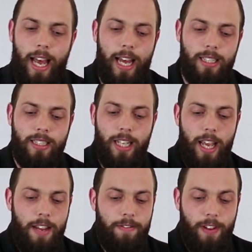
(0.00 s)
and
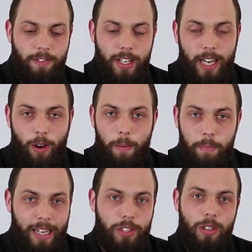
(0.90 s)
a 15-hour
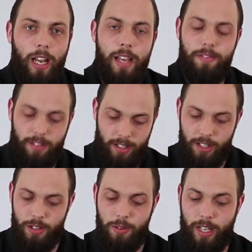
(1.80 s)
battery life.
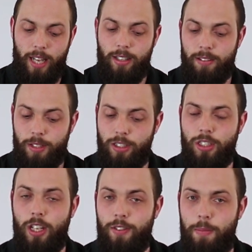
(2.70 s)
You can
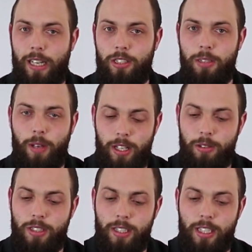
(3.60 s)
conserve your battery by
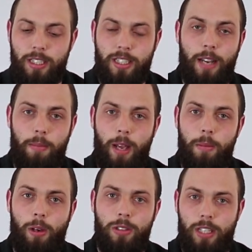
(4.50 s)
using the standby
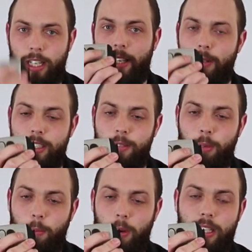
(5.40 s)
mode with a
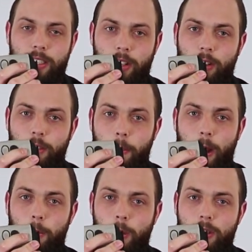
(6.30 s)
simple press of the
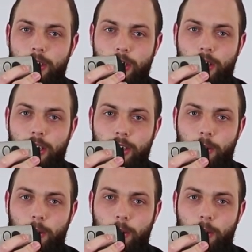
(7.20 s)
power button just on the